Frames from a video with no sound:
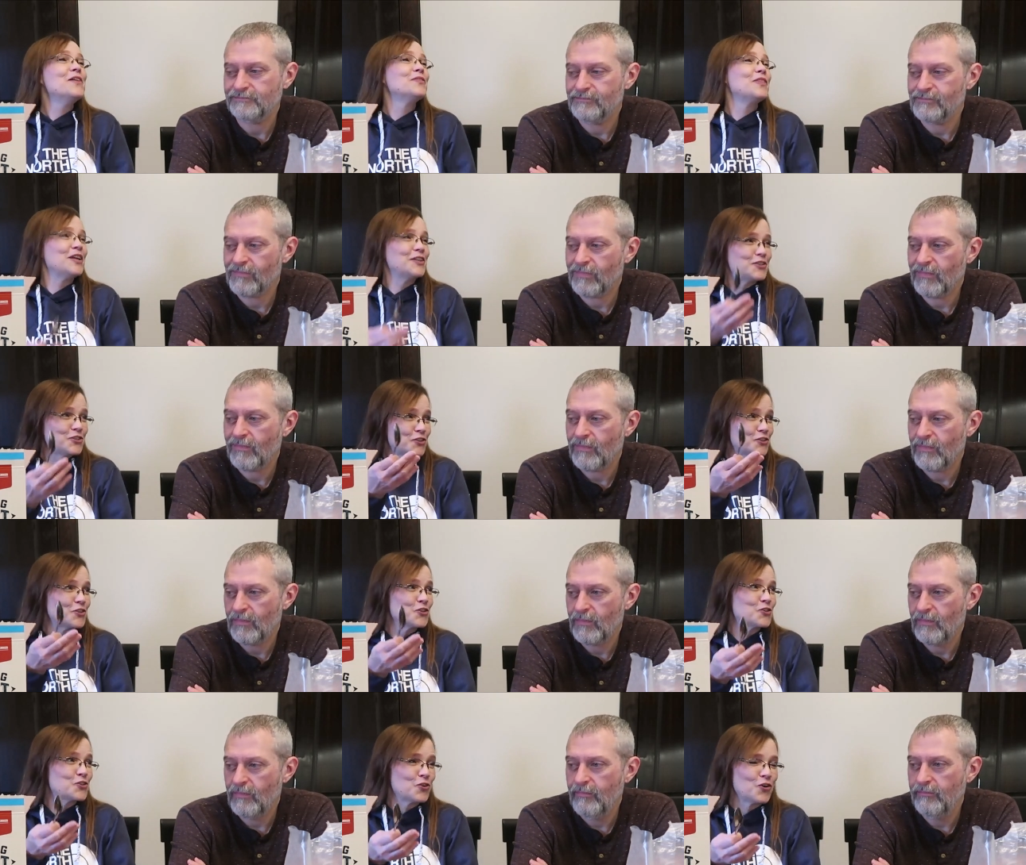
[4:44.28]
Speaker 1: that's
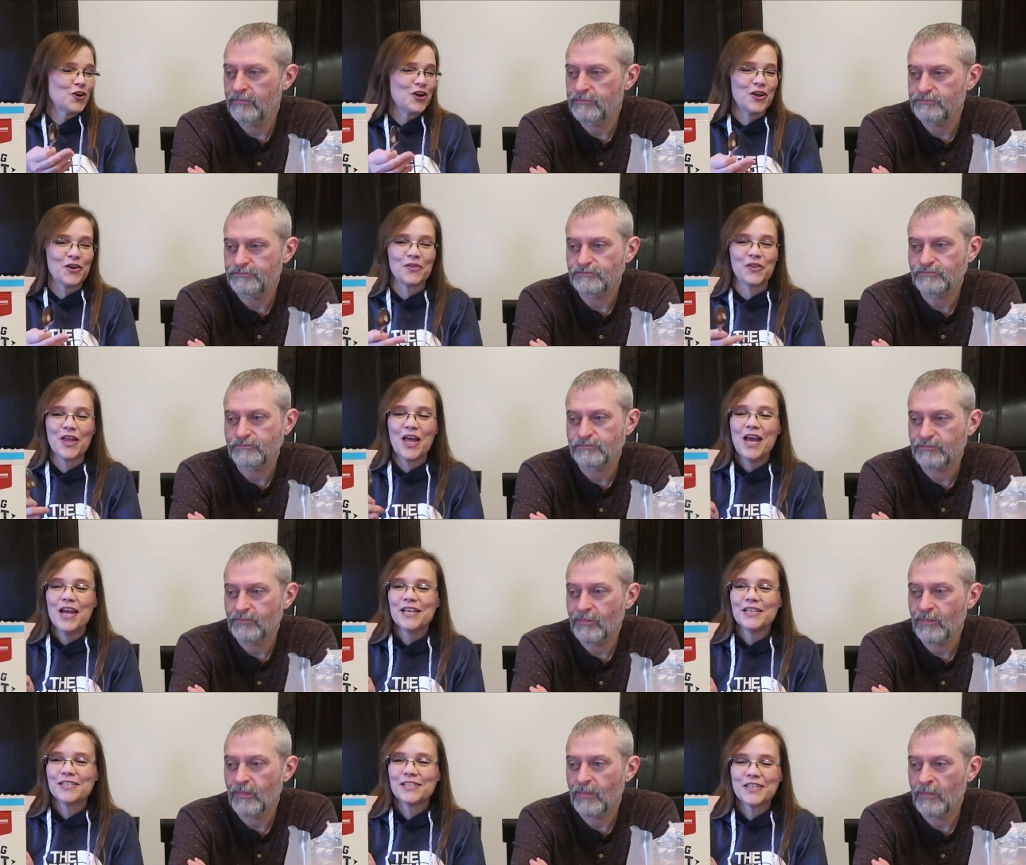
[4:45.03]
the truth.
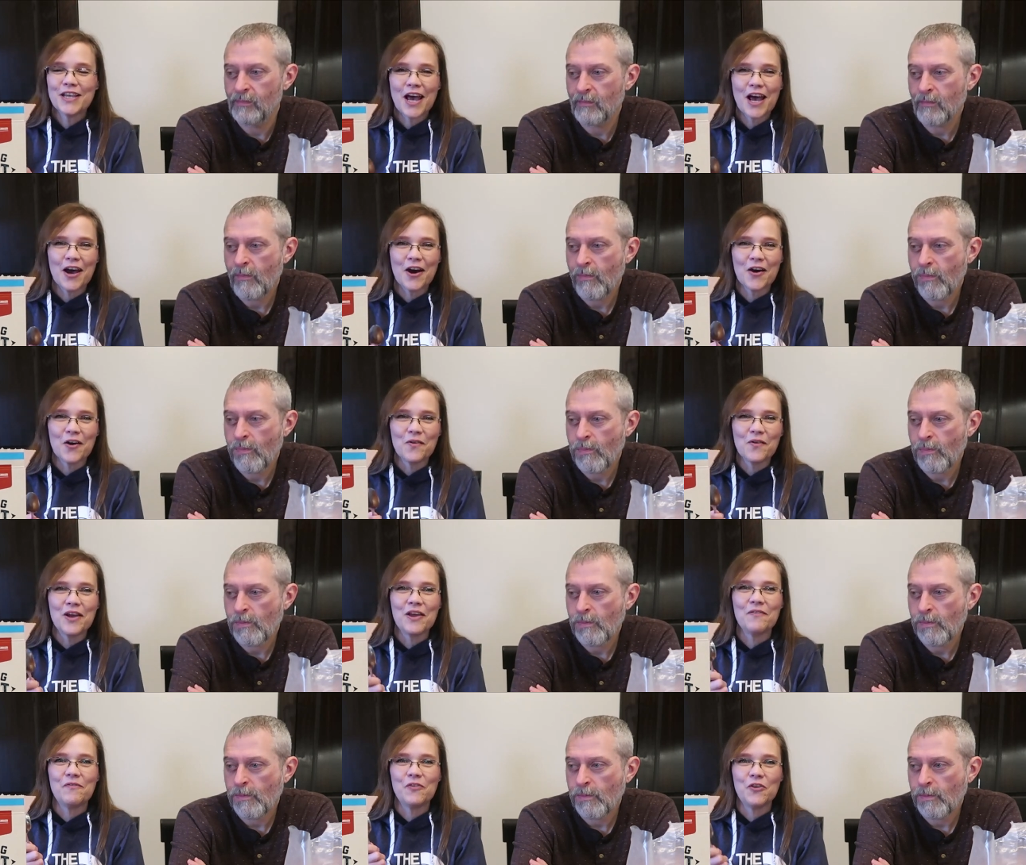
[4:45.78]
So
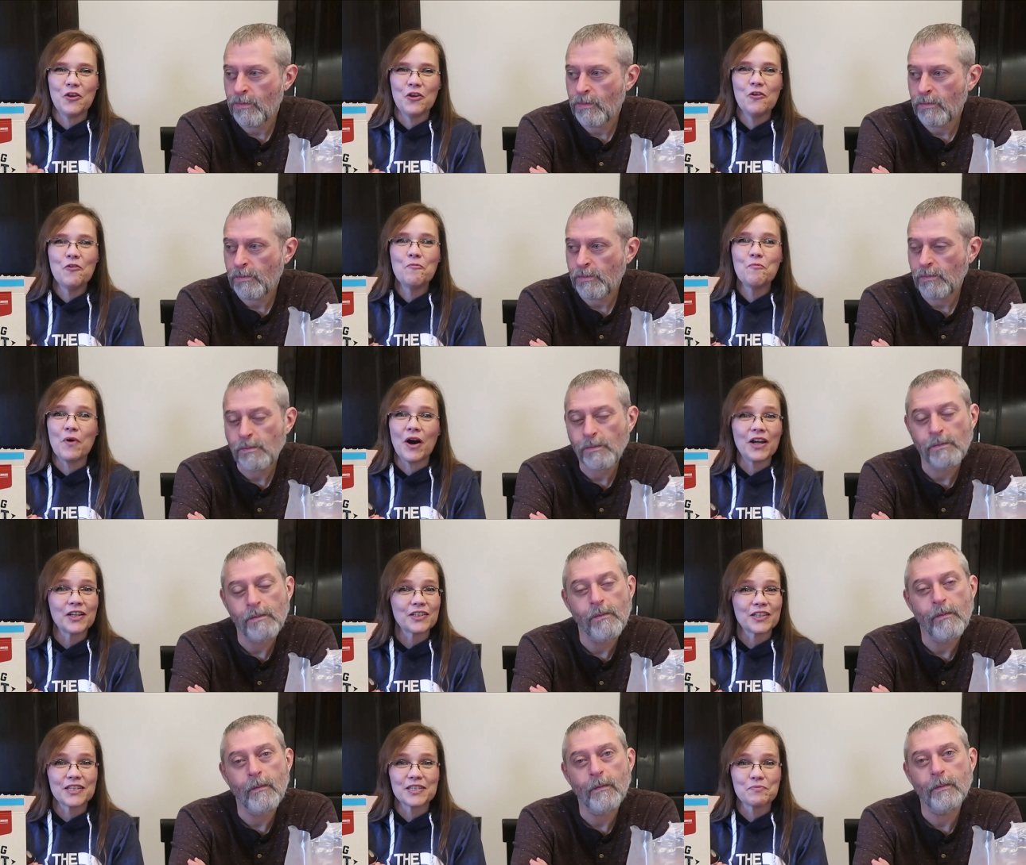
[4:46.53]
if you
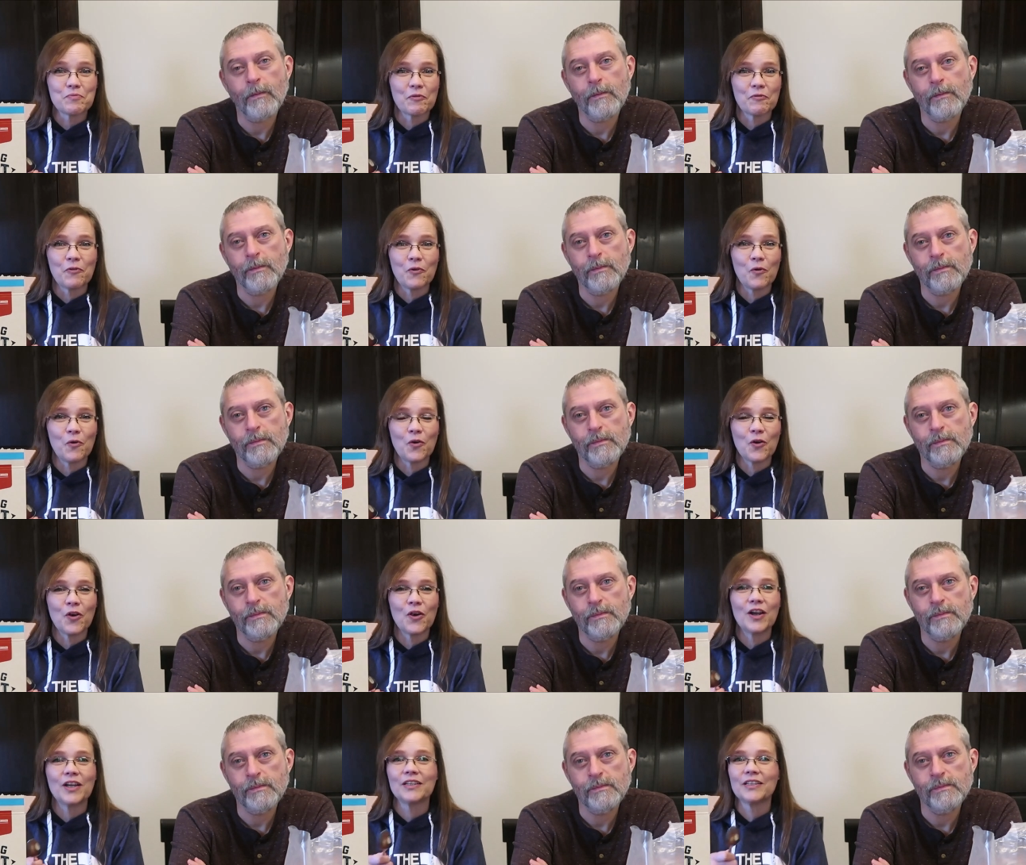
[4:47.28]
bought this
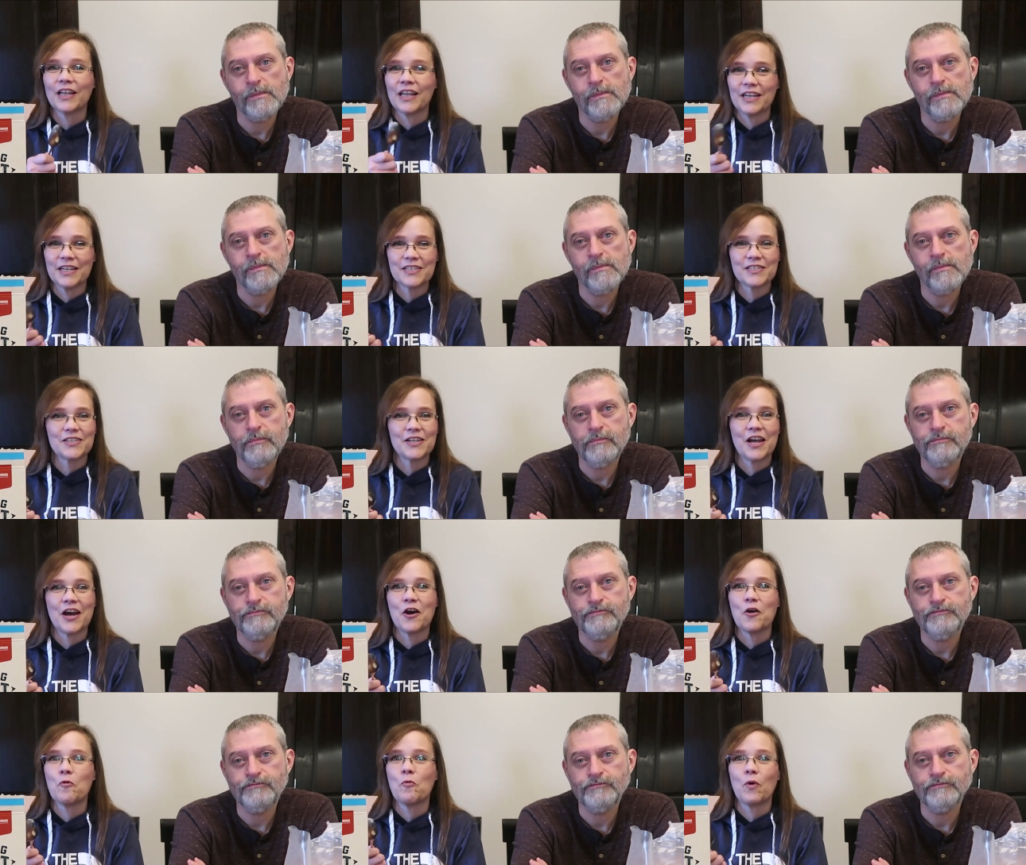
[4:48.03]
before, let us
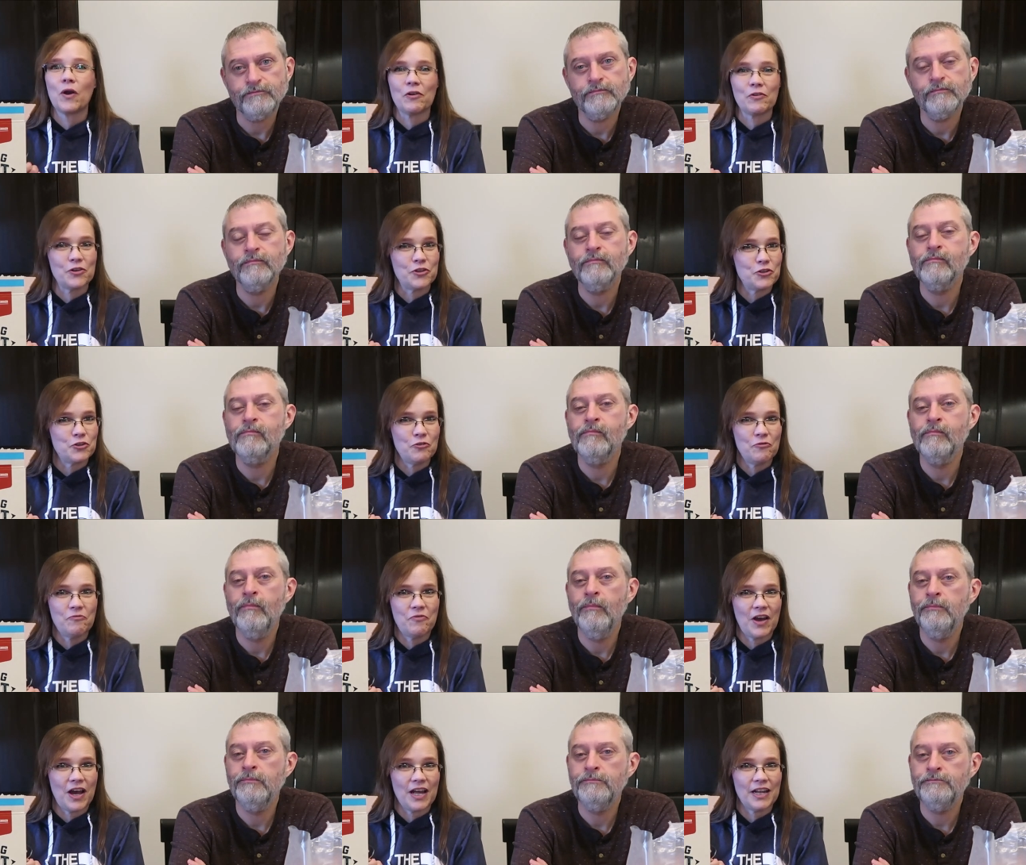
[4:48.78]
know where did
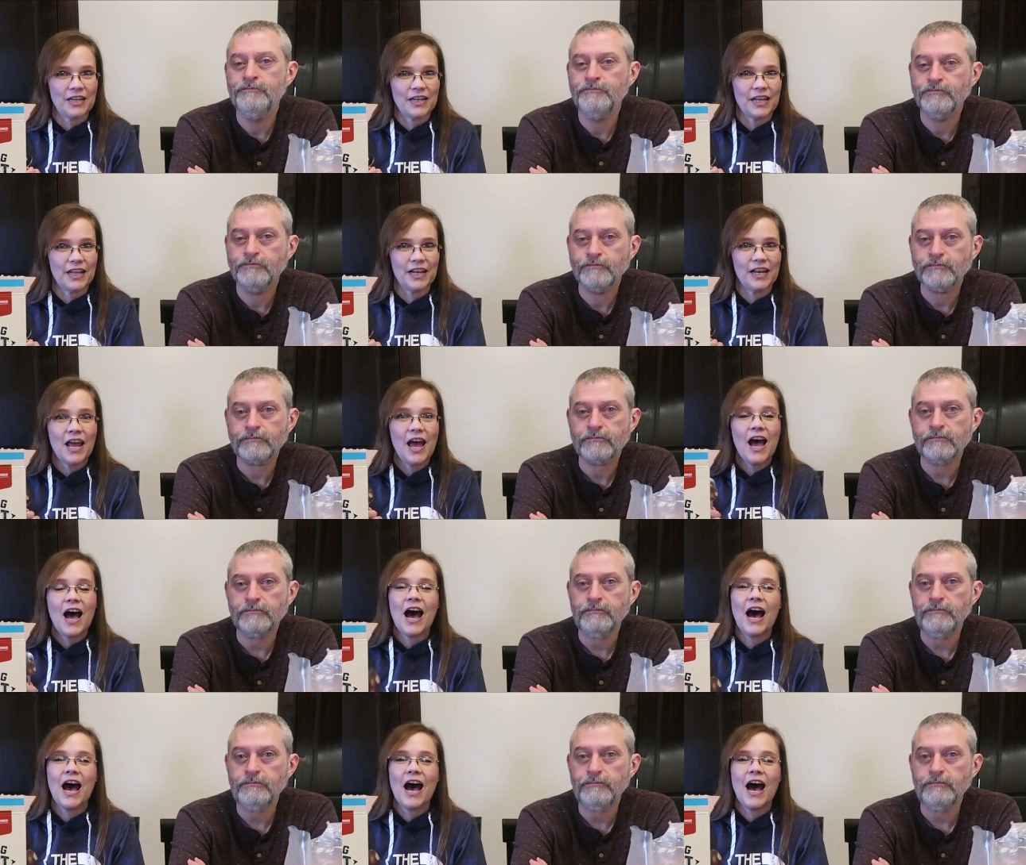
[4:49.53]
you find it.